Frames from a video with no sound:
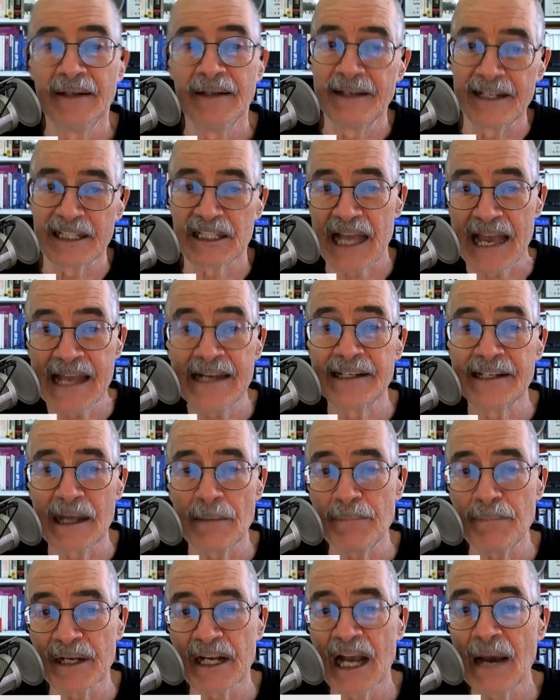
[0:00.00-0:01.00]
It's ended
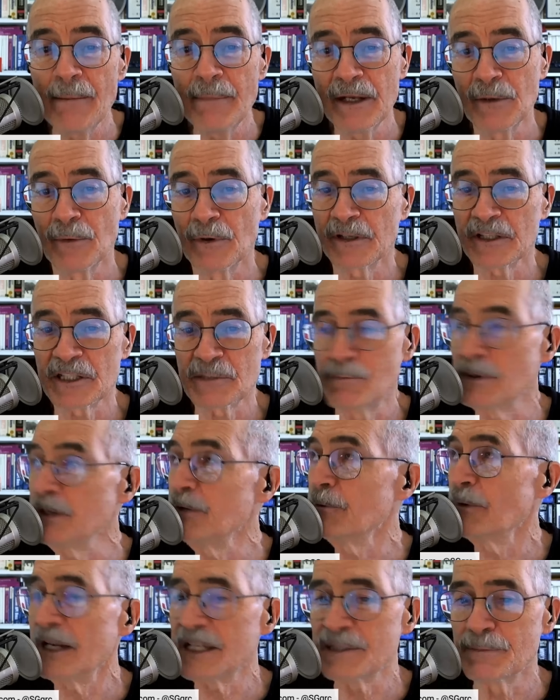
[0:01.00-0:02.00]
up becoming one of
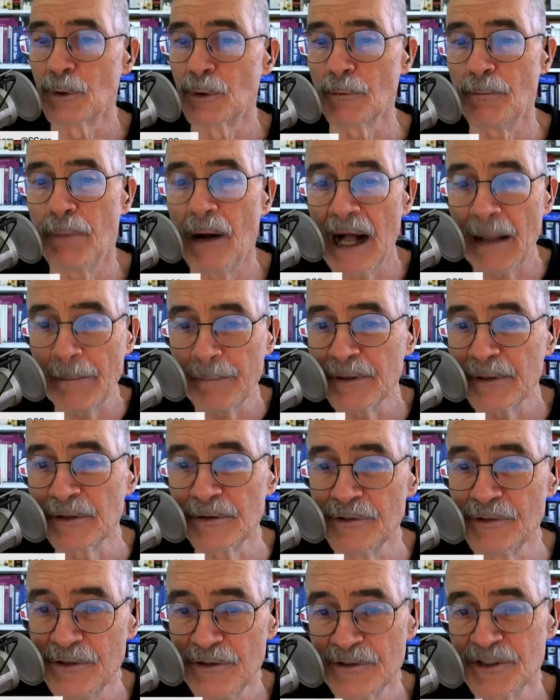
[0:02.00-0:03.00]
Spinrite's more
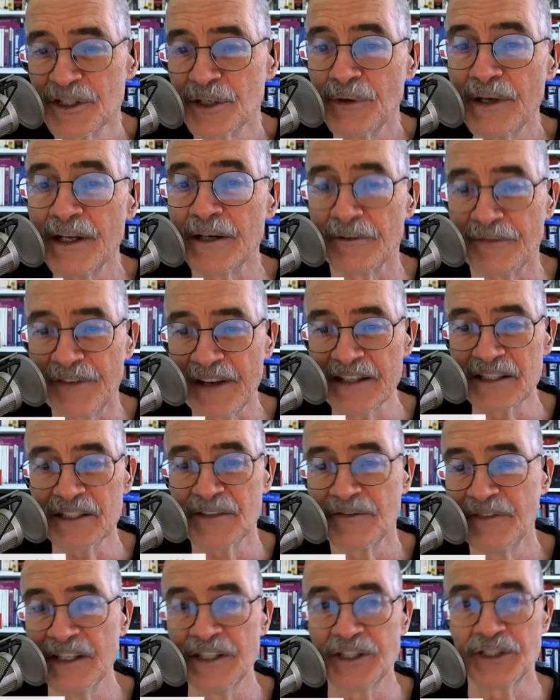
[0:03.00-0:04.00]
popular user interface
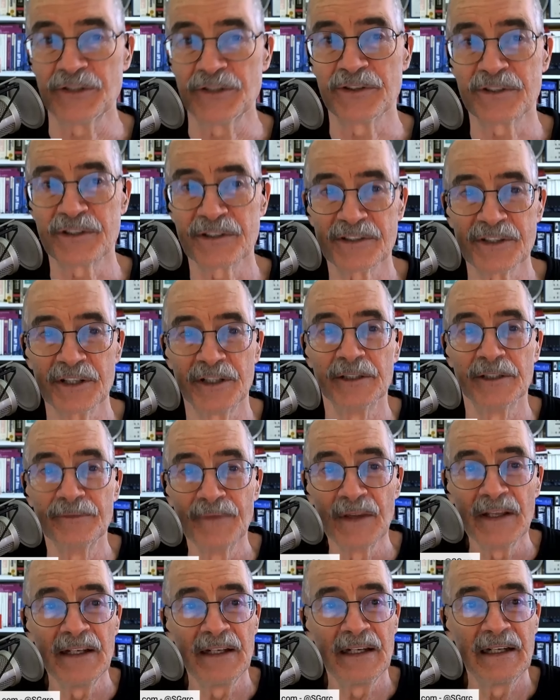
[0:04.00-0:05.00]
features. So,
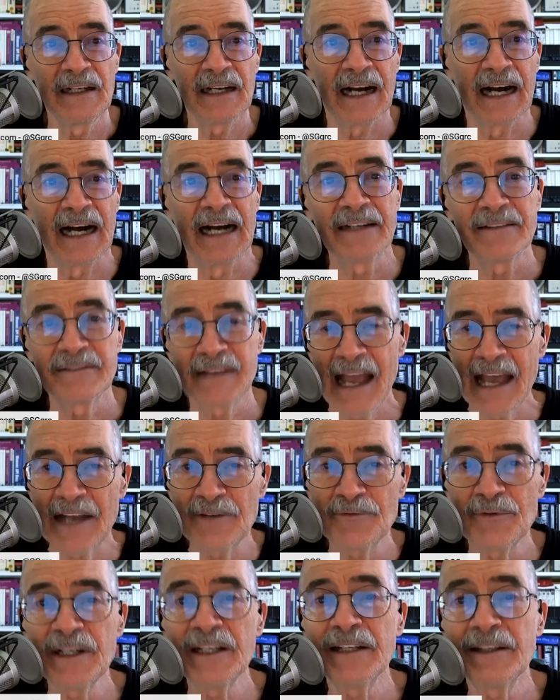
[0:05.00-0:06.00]
uh,
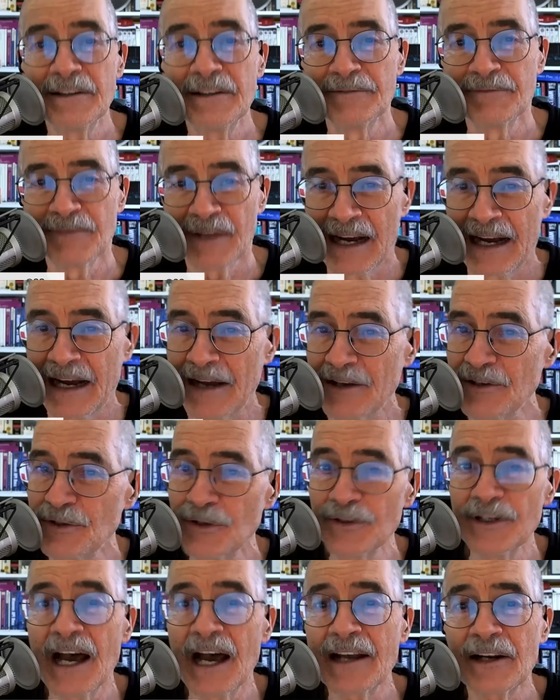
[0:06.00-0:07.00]
Hadrian, uh,
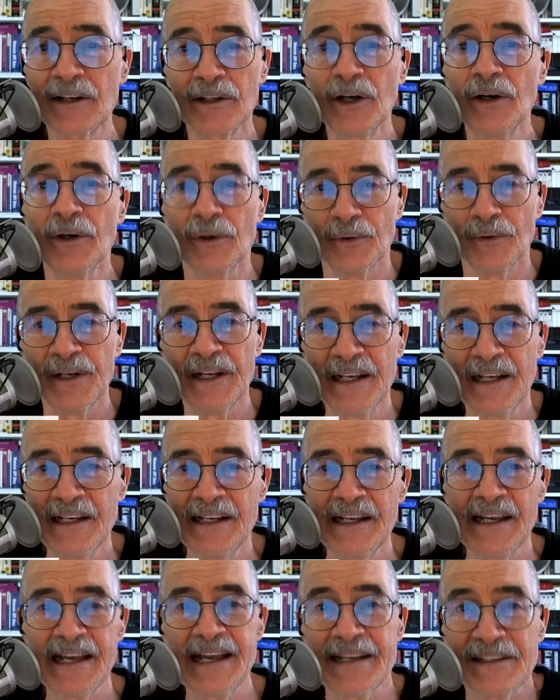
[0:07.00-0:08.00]
you're not alone
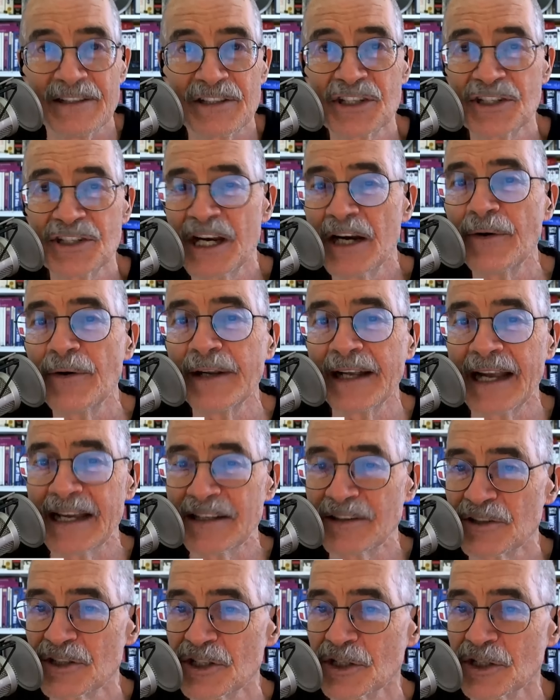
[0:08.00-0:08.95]
in staring at the